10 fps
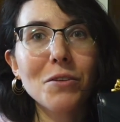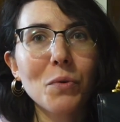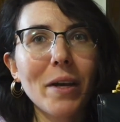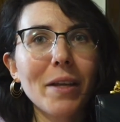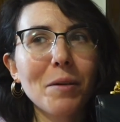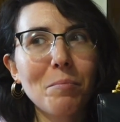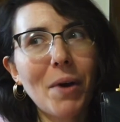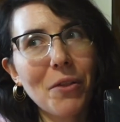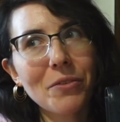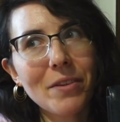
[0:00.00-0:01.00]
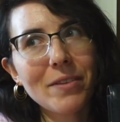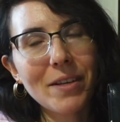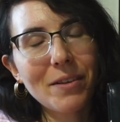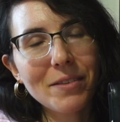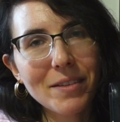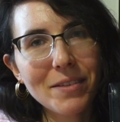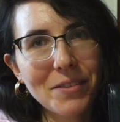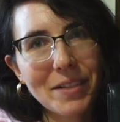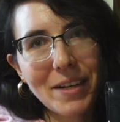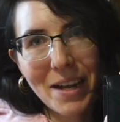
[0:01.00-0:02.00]
So I like bothered the sales
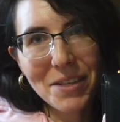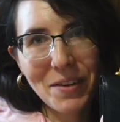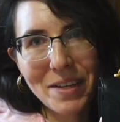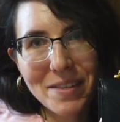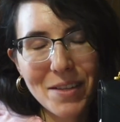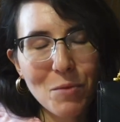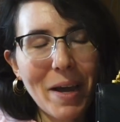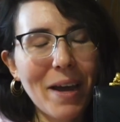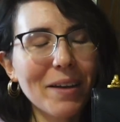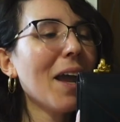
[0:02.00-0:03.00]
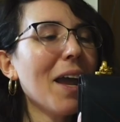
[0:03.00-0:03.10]
assistant. and I asked if I could see the bag.